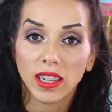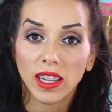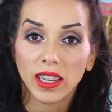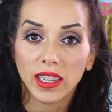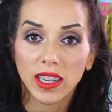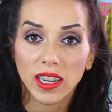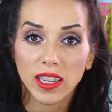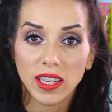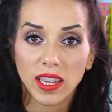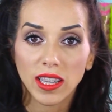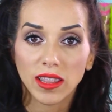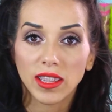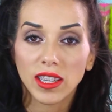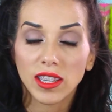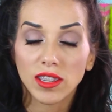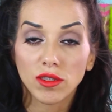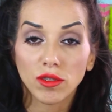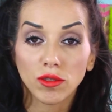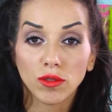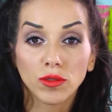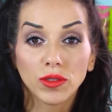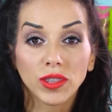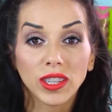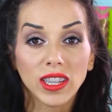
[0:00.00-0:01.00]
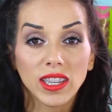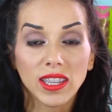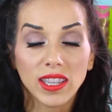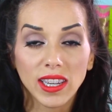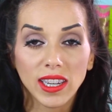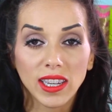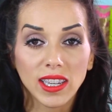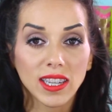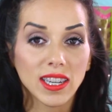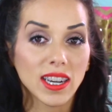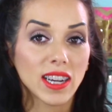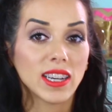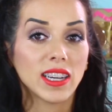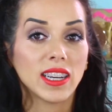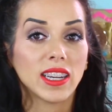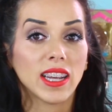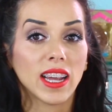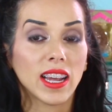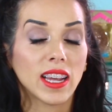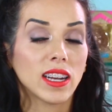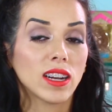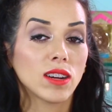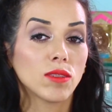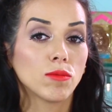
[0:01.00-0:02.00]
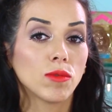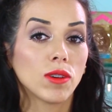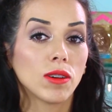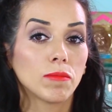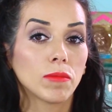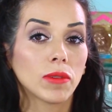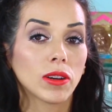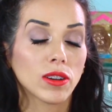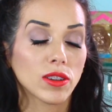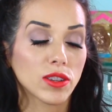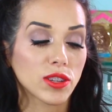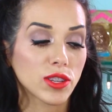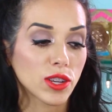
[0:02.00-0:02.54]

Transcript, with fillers: Like I said, these are only $6.98 at Walmart.